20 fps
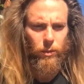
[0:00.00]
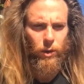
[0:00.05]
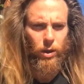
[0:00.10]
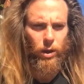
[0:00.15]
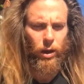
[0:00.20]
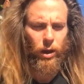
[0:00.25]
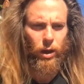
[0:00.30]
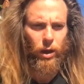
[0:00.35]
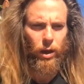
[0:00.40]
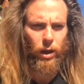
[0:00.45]

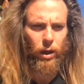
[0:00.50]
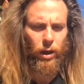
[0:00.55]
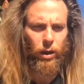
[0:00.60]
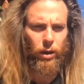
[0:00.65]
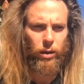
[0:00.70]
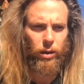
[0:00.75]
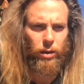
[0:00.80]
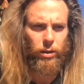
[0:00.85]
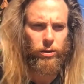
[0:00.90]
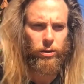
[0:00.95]
and
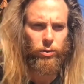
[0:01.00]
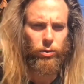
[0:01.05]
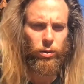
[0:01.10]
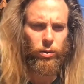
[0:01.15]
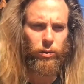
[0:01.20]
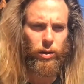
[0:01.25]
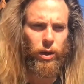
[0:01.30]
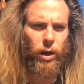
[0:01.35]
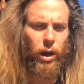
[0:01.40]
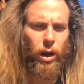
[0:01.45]
he's a sort of a
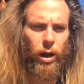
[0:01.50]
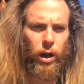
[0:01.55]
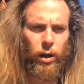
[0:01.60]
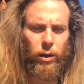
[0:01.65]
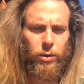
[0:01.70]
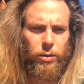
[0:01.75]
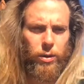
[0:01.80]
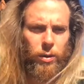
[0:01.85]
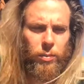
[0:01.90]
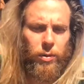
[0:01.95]
god or
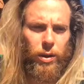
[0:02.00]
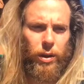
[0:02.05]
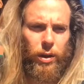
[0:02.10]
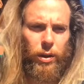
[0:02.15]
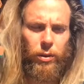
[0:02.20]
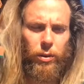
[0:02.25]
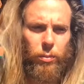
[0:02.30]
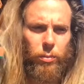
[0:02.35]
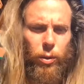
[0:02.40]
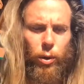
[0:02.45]
something, and
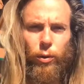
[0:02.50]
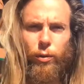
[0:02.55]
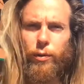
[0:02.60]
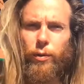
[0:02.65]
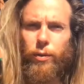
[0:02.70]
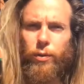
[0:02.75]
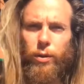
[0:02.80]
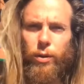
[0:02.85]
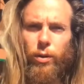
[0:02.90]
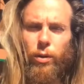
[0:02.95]
they're both,
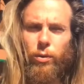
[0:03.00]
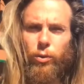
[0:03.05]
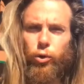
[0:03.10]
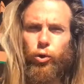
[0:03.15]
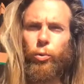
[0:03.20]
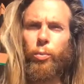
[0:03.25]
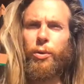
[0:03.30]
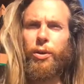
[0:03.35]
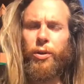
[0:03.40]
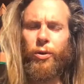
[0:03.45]

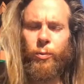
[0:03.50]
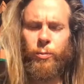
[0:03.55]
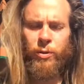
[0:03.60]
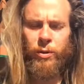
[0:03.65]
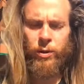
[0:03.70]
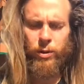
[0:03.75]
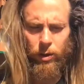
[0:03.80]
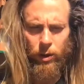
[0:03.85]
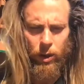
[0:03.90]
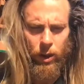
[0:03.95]

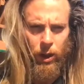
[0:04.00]
superhumans.